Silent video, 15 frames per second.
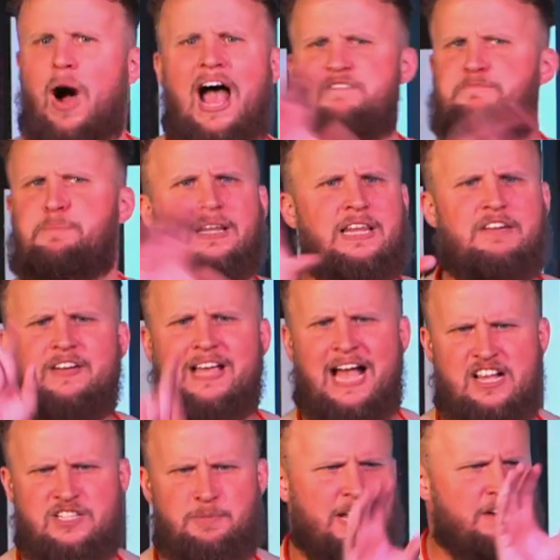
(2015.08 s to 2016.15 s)
wife, believing
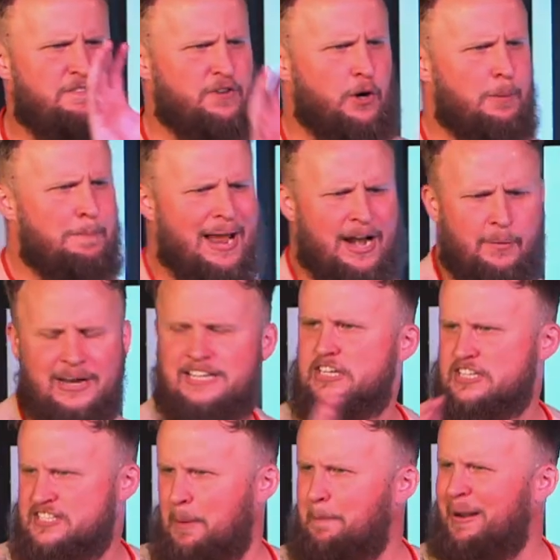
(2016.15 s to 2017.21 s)
husband, if you're married to
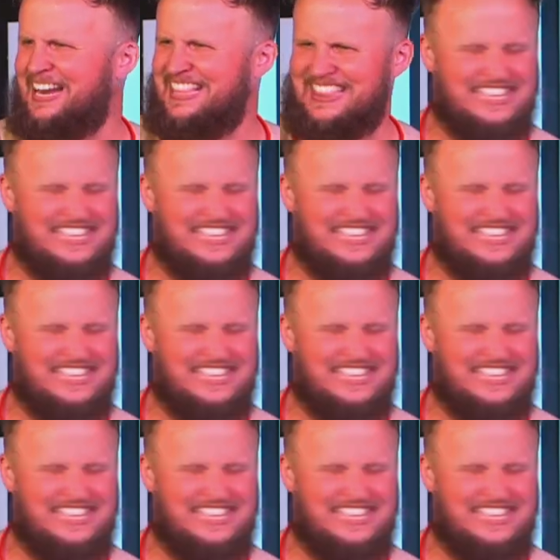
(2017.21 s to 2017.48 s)
somebody